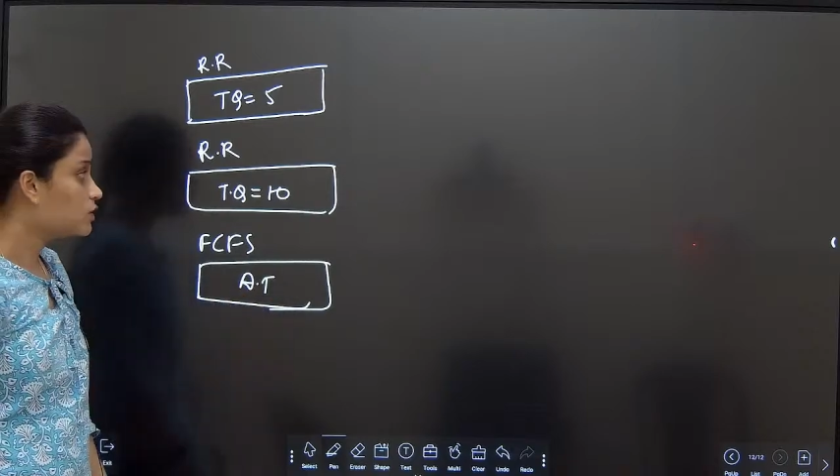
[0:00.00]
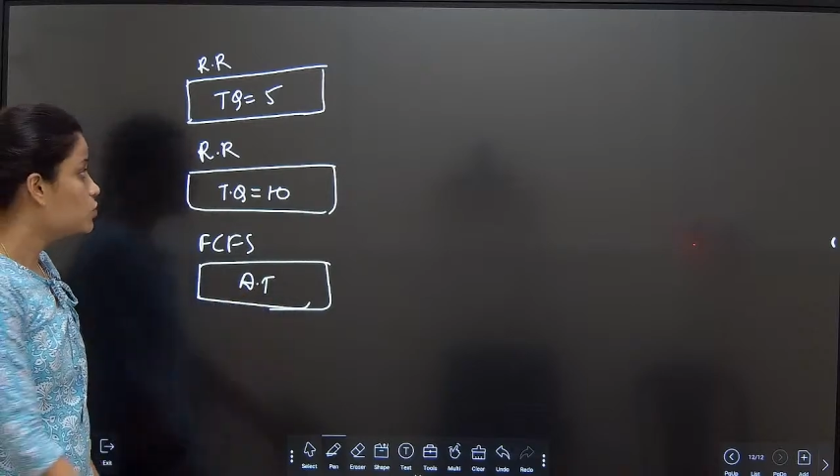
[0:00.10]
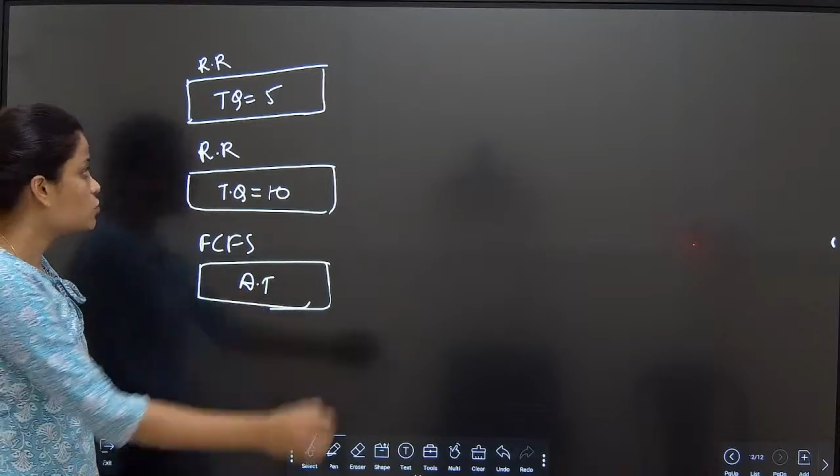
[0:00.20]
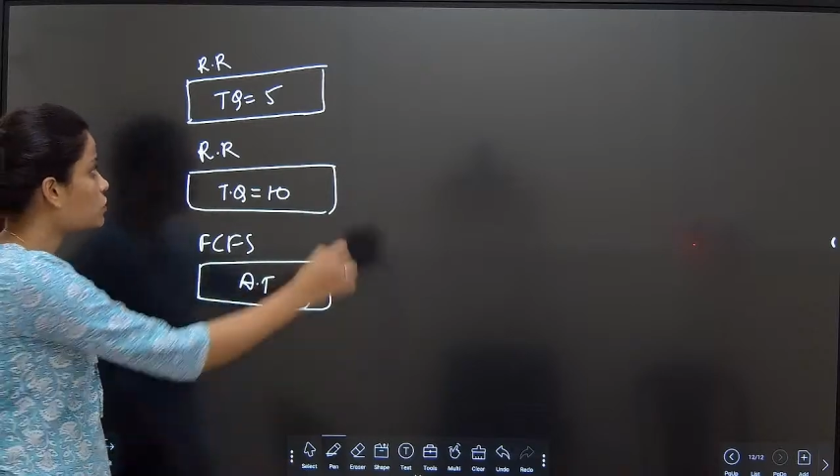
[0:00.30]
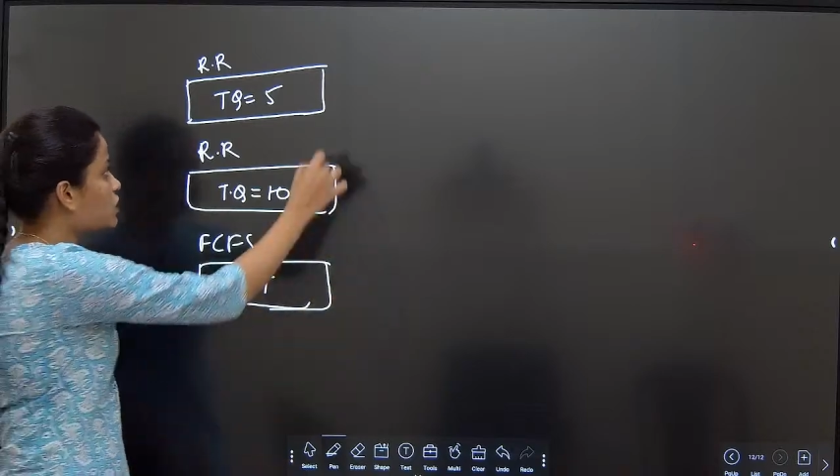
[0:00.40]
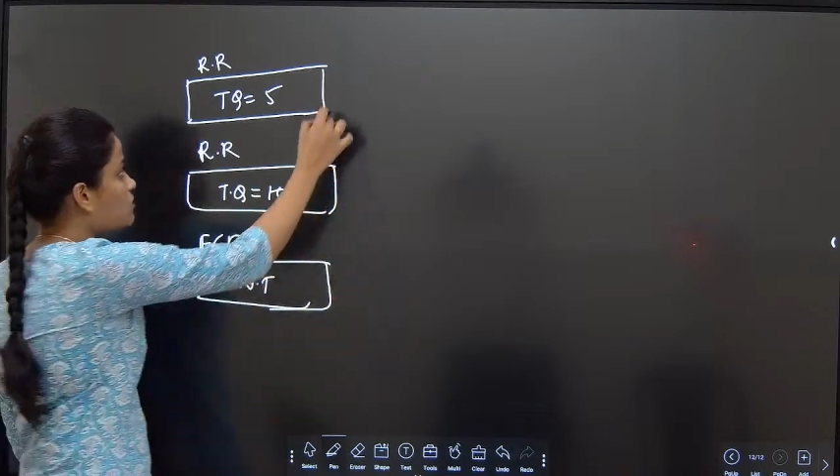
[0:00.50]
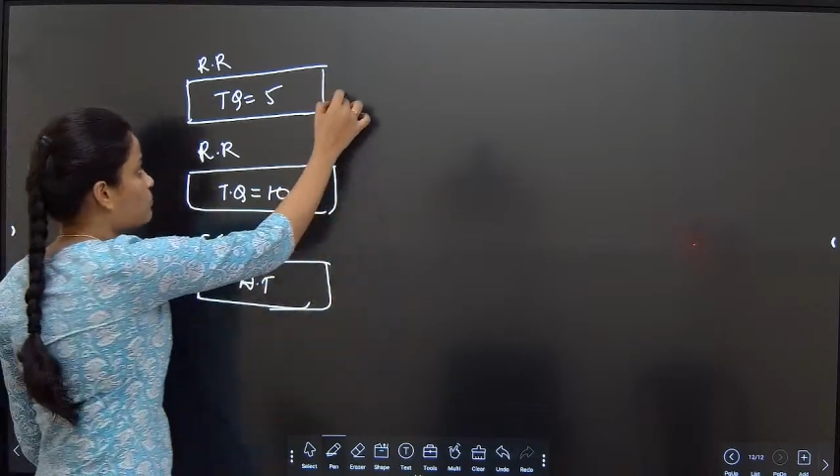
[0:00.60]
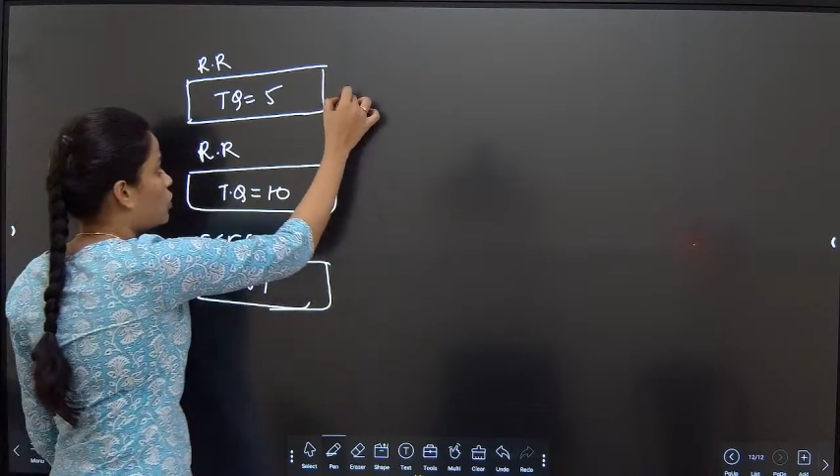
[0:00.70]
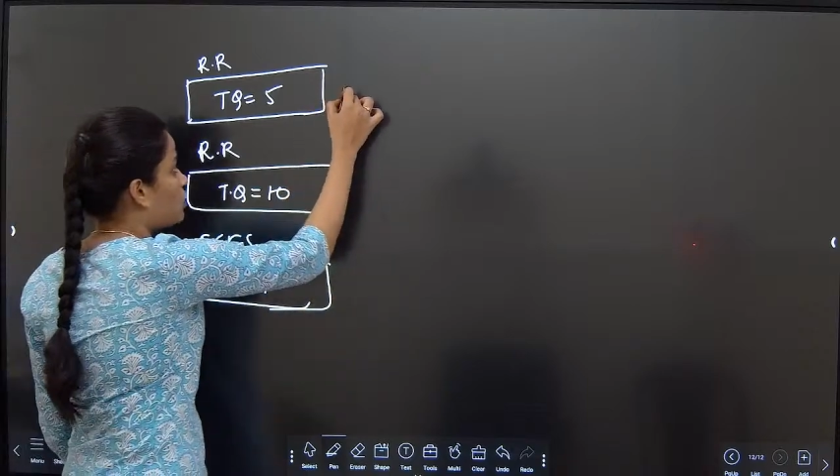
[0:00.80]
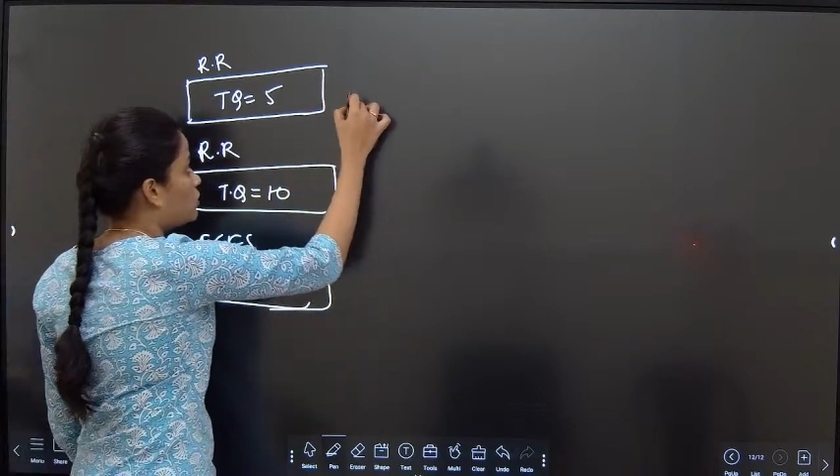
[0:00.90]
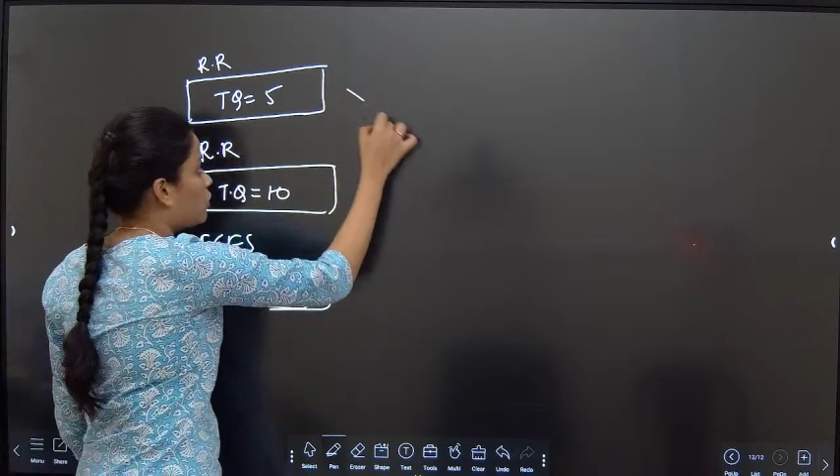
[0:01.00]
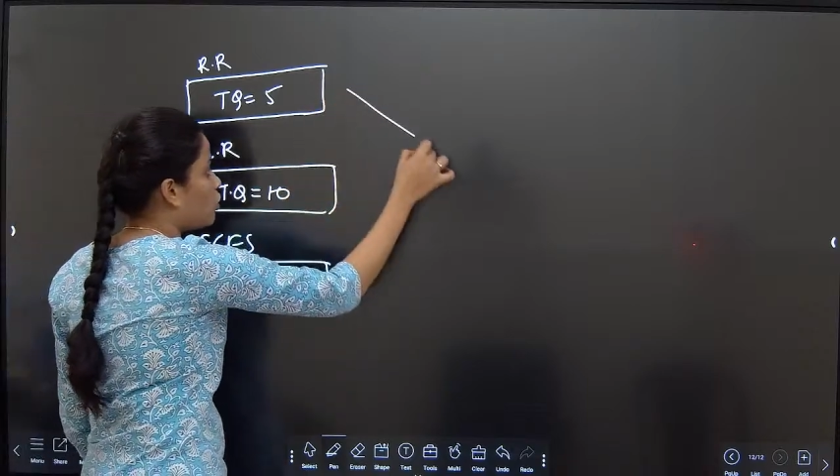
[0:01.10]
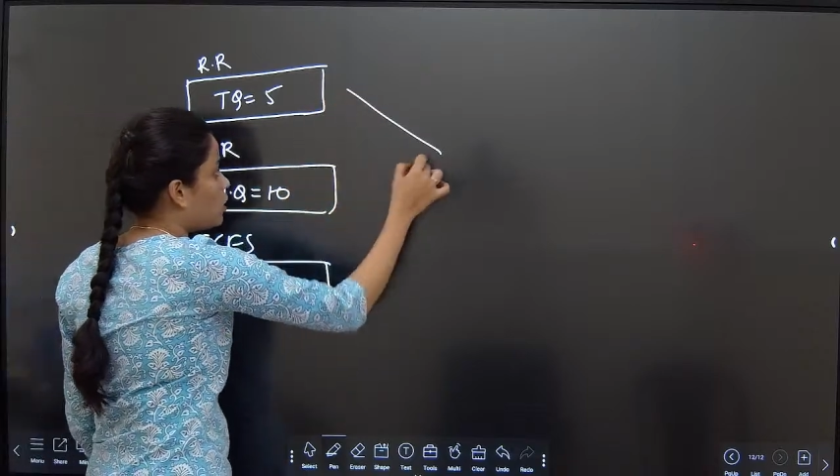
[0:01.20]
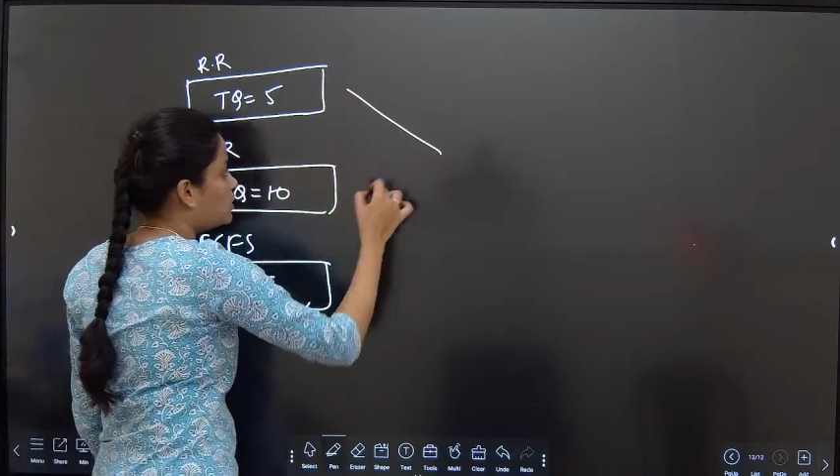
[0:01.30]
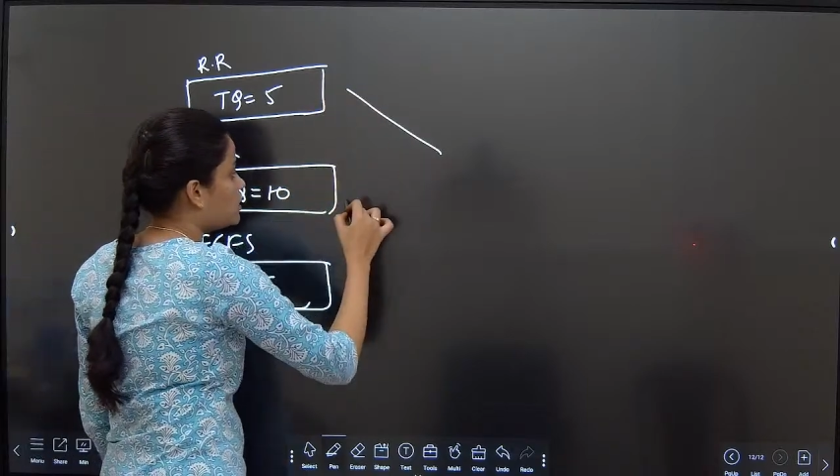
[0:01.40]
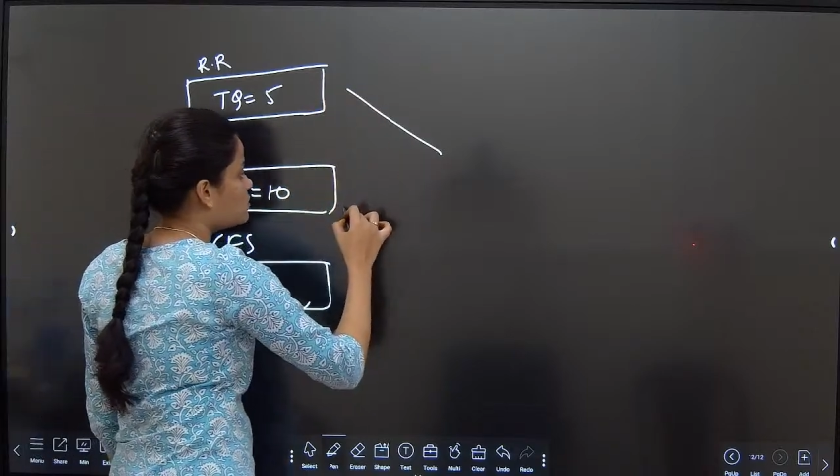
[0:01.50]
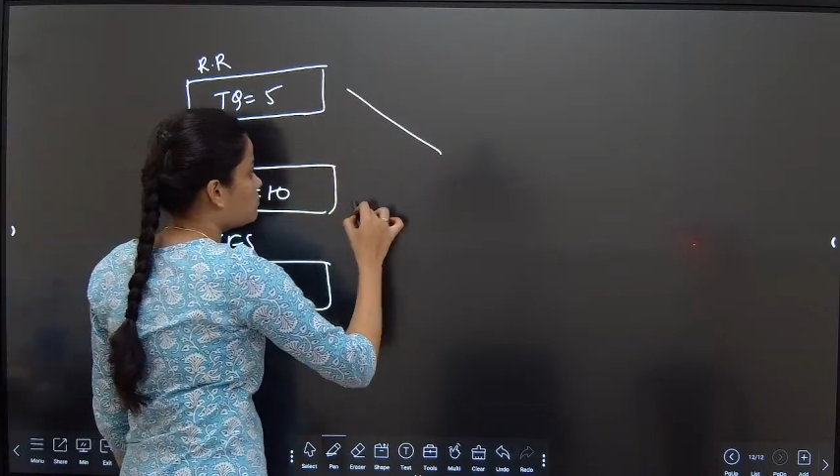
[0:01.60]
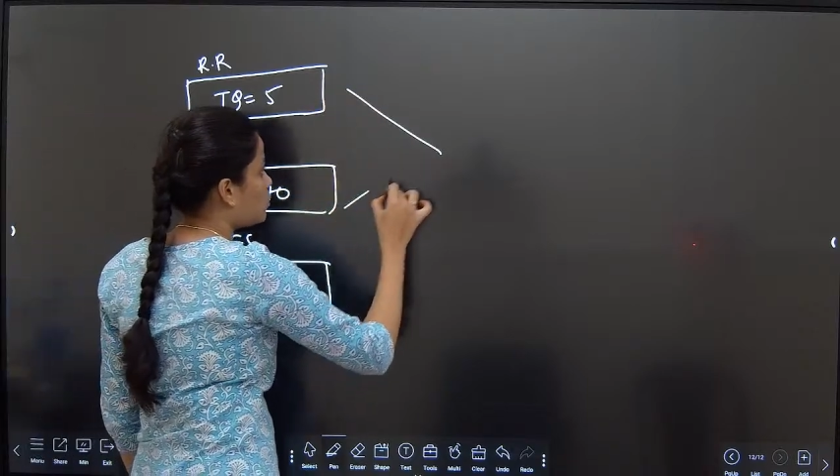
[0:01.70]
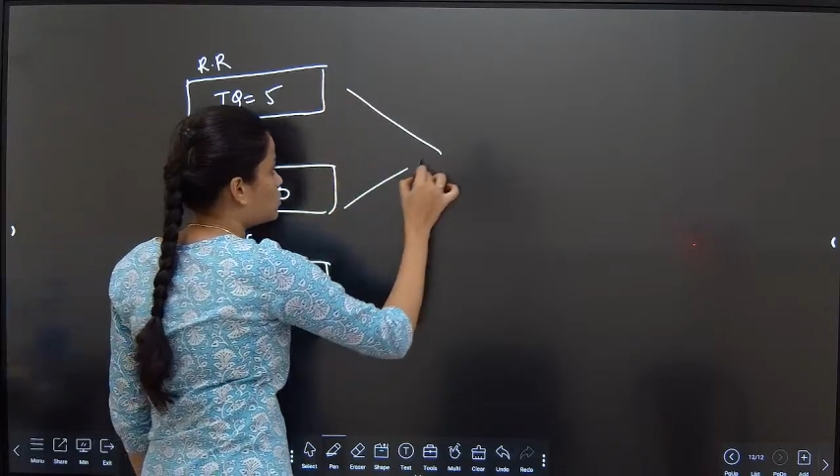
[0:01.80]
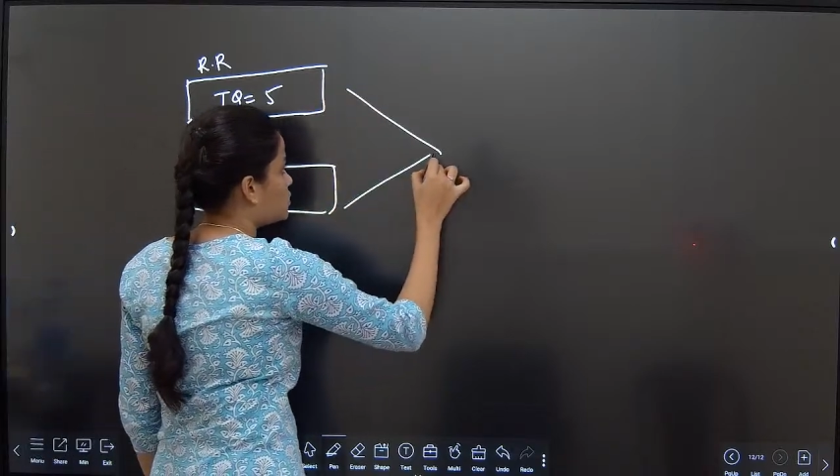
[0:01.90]
So all these
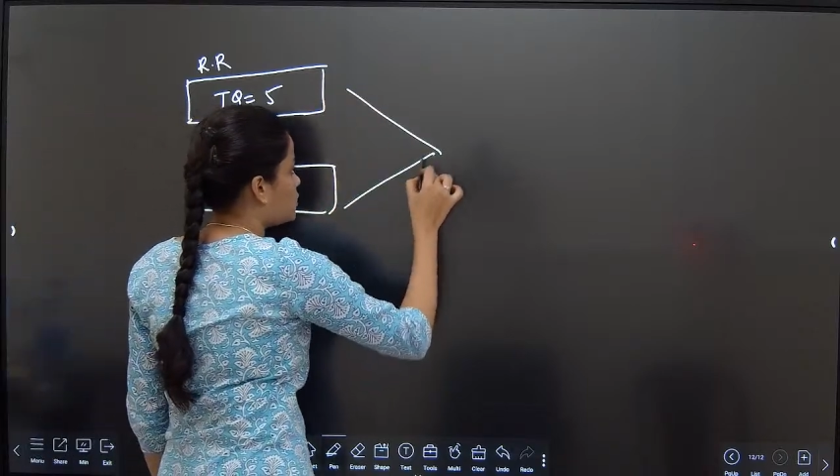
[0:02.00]
processes